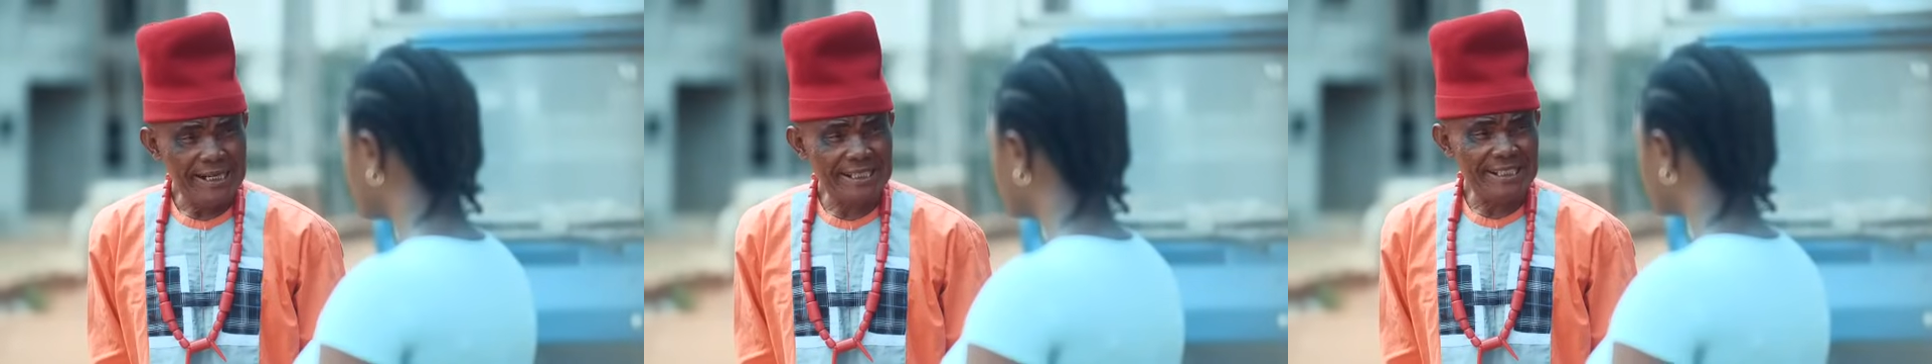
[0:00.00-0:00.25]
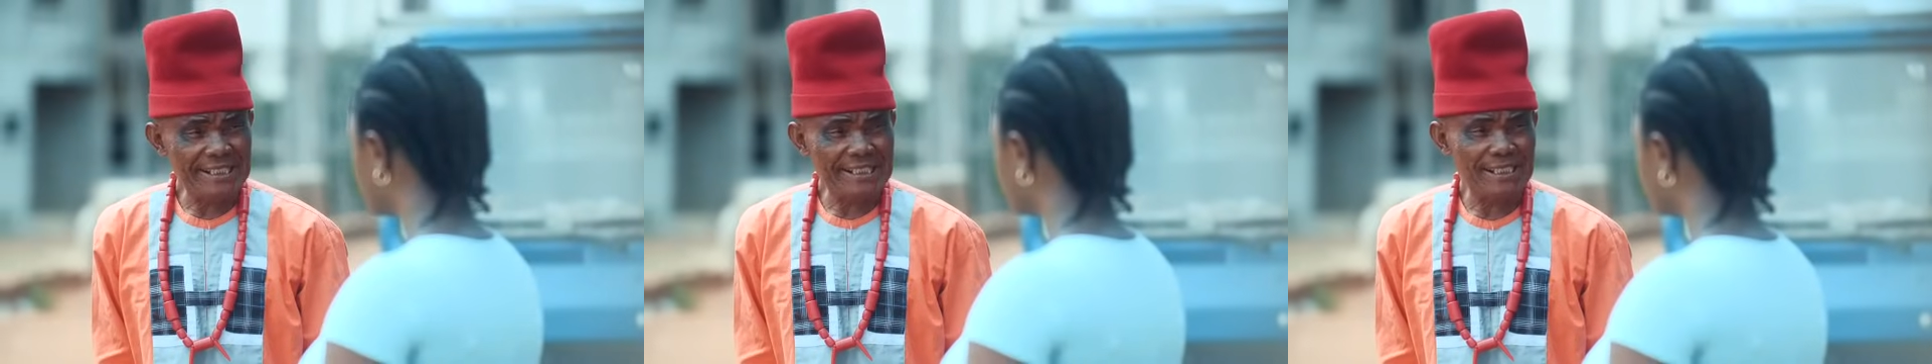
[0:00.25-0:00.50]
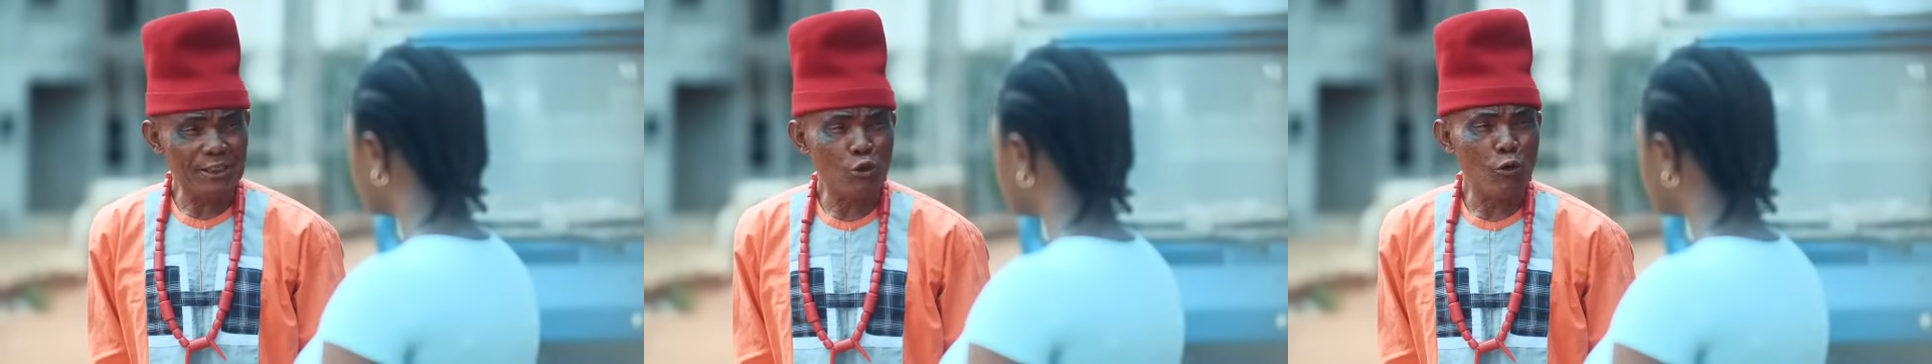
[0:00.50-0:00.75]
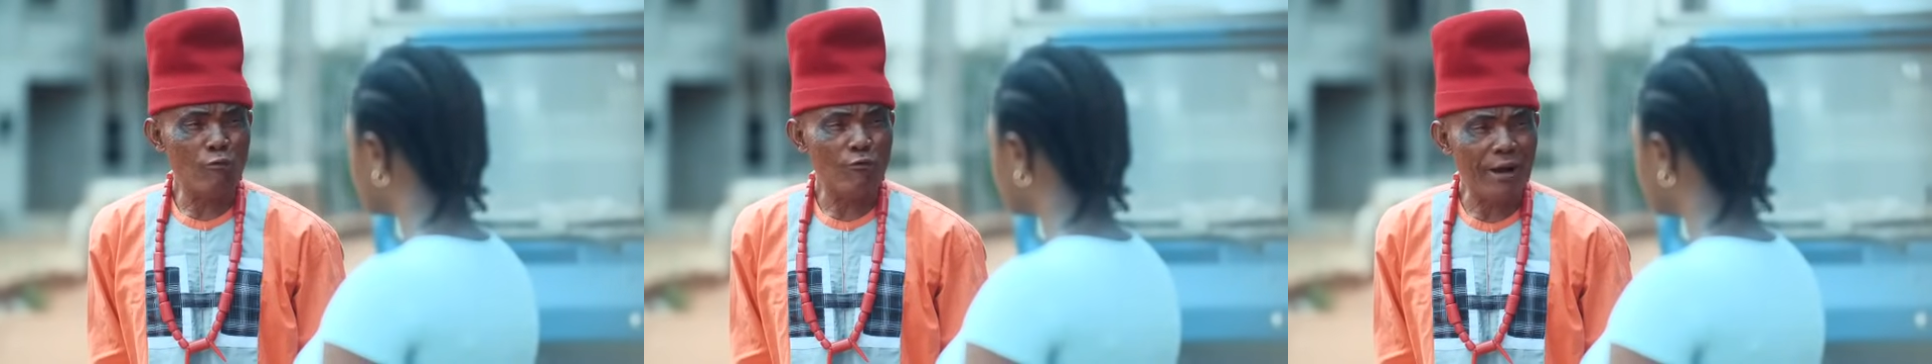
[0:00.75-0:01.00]
it is
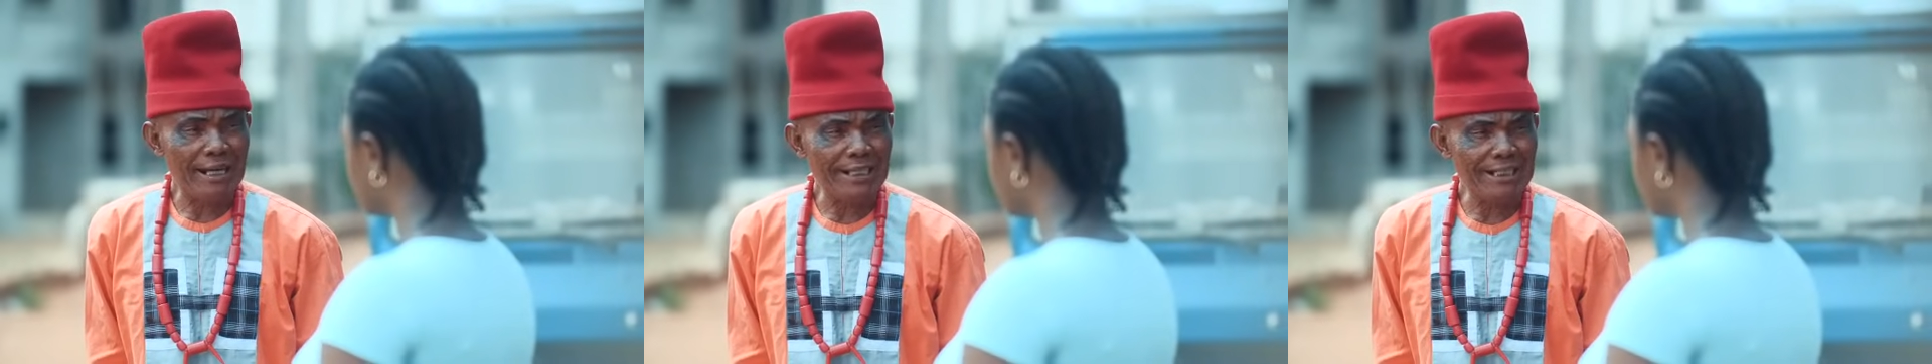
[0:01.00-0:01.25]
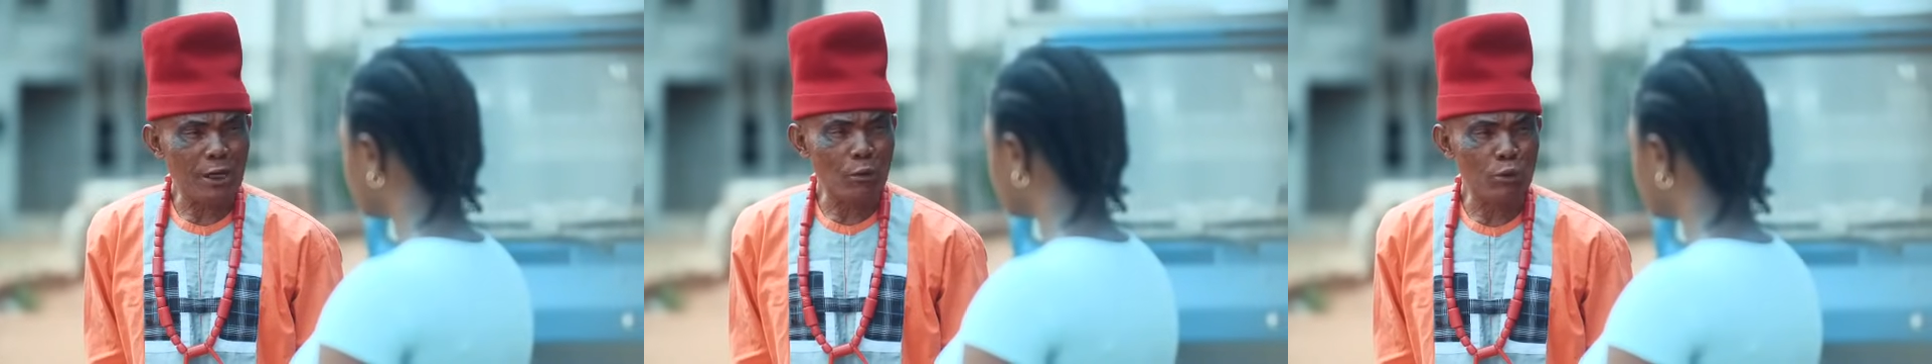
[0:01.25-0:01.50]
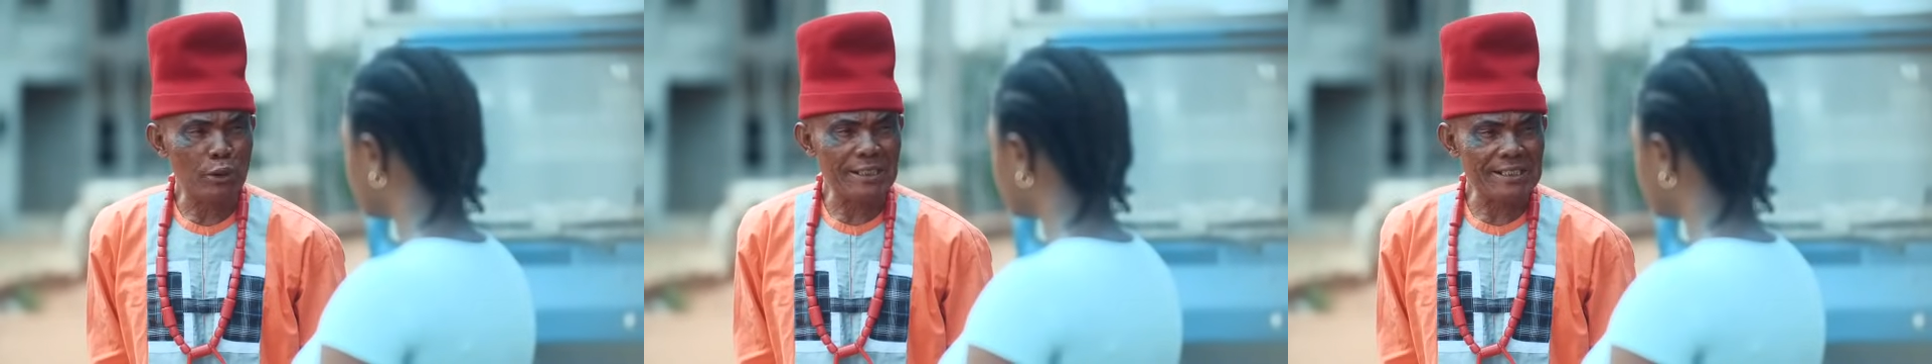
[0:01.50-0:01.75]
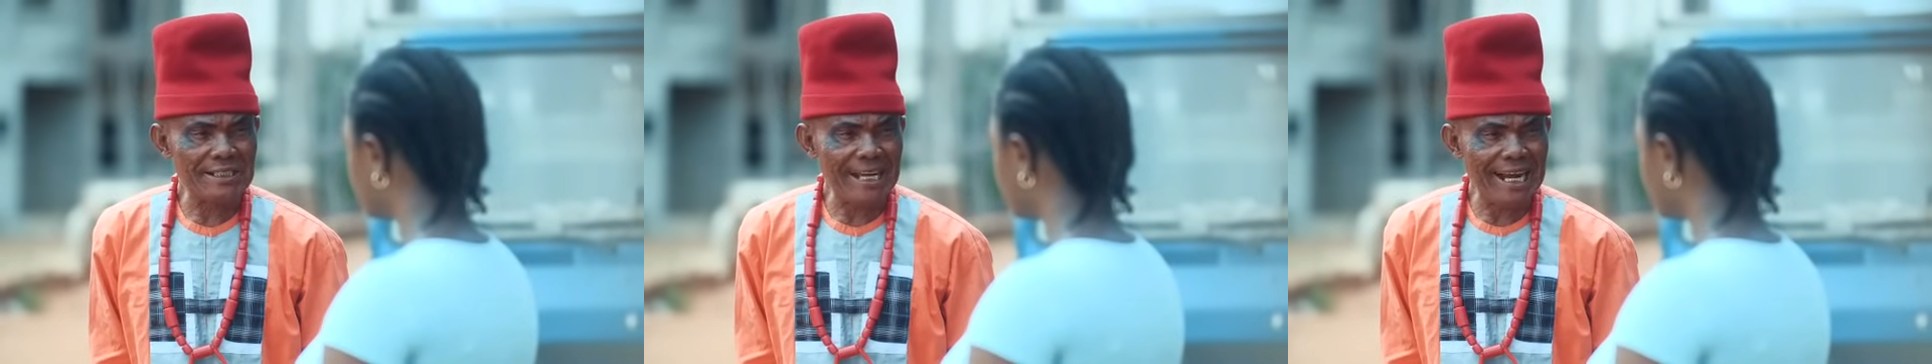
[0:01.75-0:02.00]
your father that will
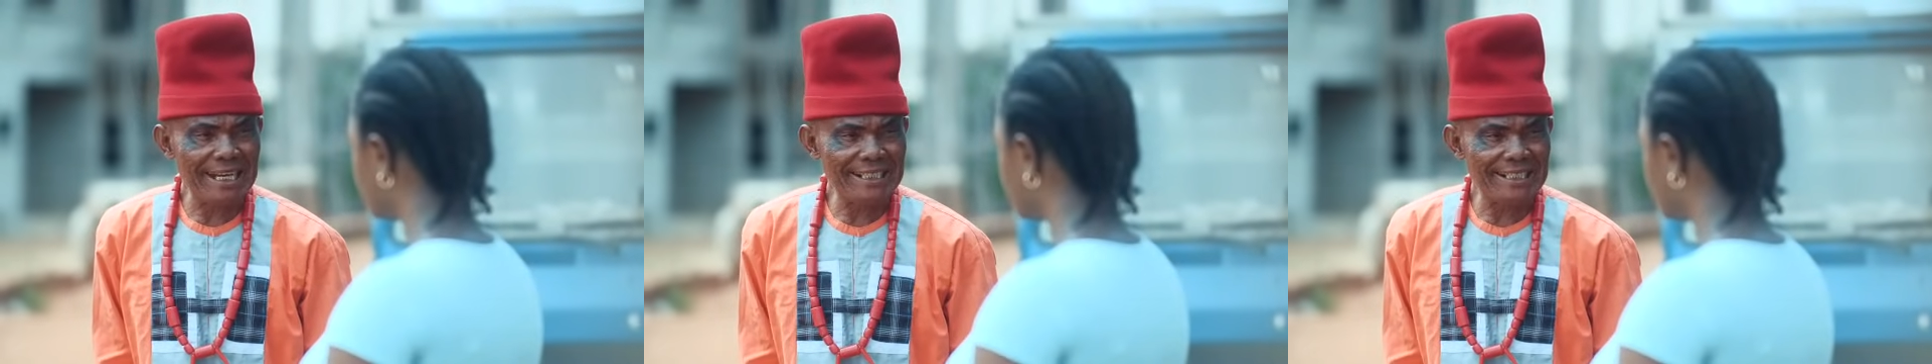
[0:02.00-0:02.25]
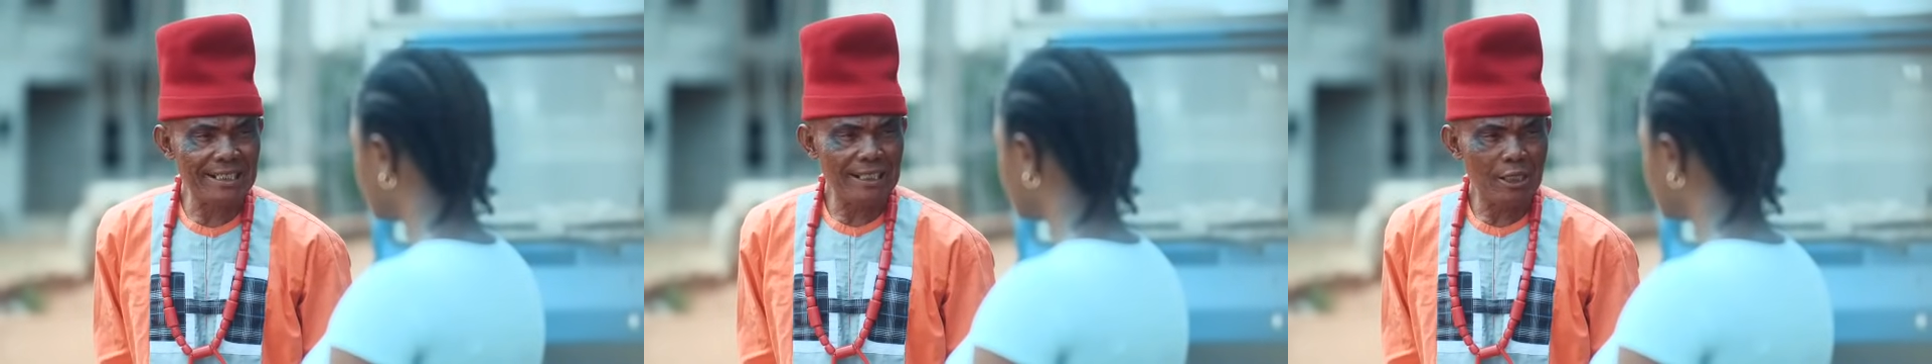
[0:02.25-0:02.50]
decide